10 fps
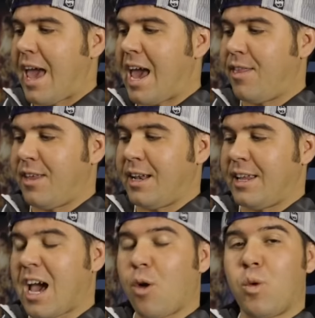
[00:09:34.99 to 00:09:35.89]
And
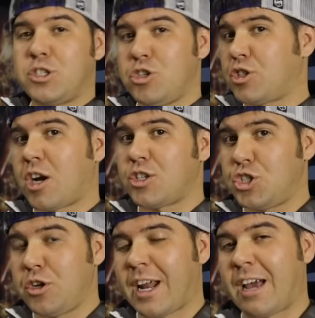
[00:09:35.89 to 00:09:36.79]
then yeah, once you start
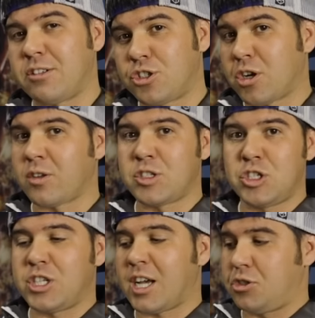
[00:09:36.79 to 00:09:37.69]
shooting, I would strongly
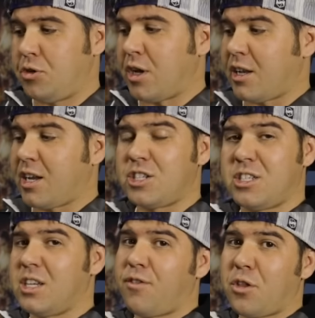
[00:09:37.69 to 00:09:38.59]
suggest do not
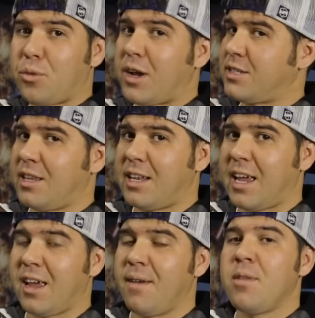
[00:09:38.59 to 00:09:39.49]
touch this for the rest of the
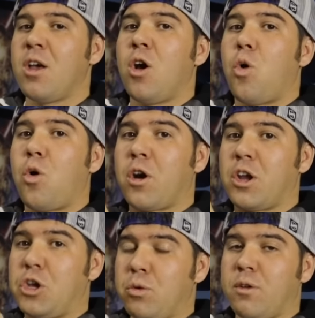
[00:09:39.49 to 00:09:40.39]
day or
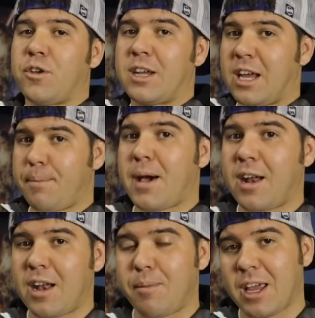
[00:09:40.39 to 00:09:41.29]
you will forget
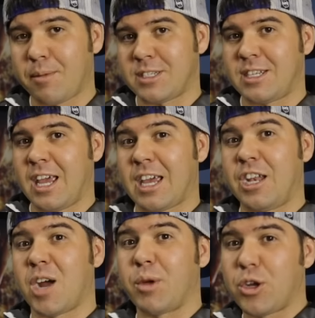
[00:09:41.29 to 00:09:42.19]
about it and make a mistake
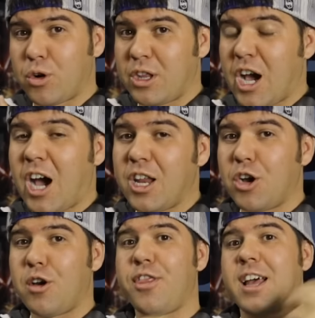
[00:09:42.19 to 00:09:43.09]
and not record the
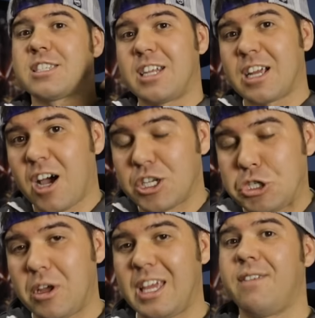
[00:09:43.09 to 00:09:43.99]
audio and that's gonna
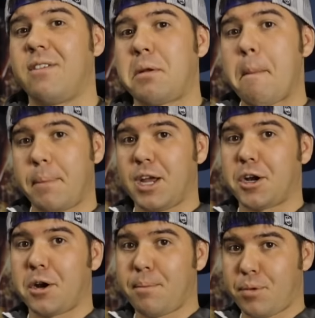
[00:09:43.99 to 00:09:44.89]
cause you an even
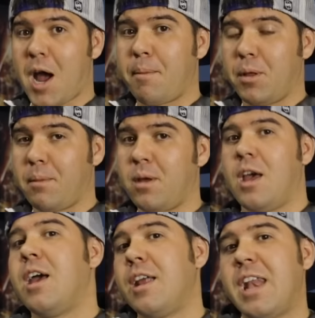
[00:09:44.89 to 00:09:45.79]
bigger problem.
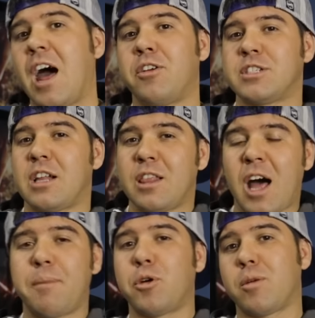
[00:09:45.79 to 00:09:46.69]
Now there's a
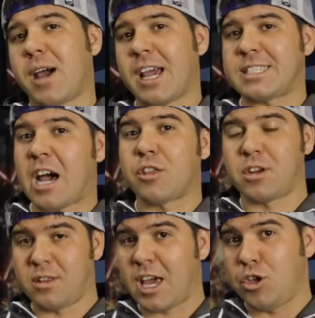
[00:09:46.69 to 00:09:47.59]
lot more mics out
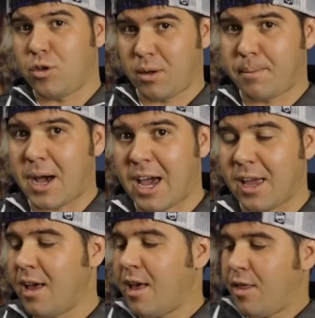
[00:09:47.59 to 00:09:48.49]
there that you can
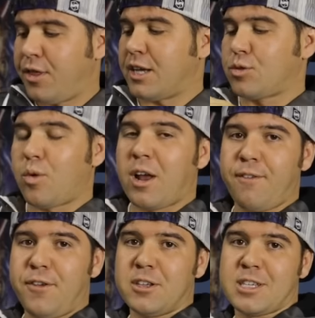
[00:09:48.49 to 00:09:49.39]
buy. This one
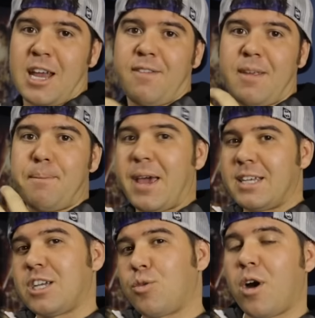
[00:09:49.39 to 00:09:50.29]
I feel is kind of the
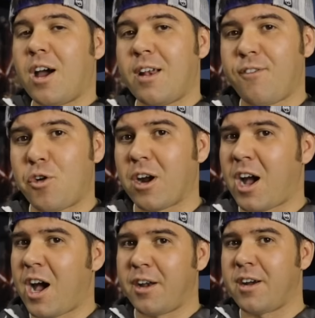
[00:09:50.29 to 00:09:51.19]
basic one for
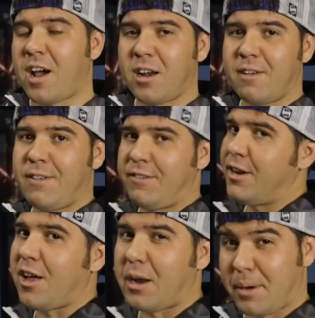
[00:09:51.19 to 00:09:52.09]
$100,
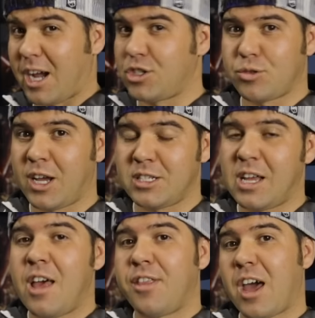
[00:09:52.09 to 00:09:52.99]
$150 price range
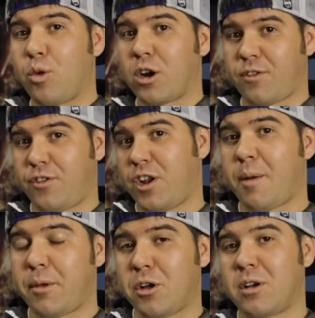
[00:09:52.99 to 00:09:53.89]
that works
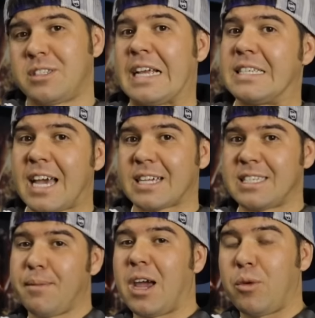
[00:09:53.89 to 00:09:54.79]
phenomenal. It's the exact
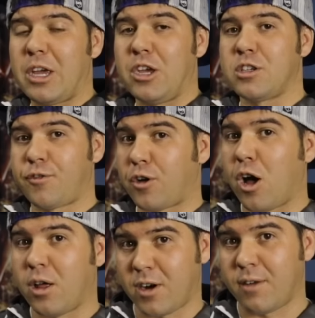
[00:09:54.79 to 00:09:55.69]
same mic we use for
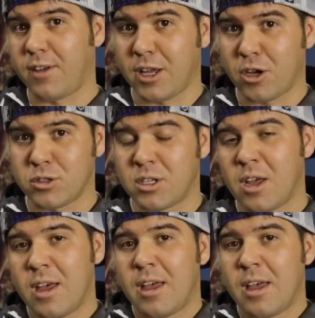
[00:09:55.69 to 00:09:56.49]
all of our videos.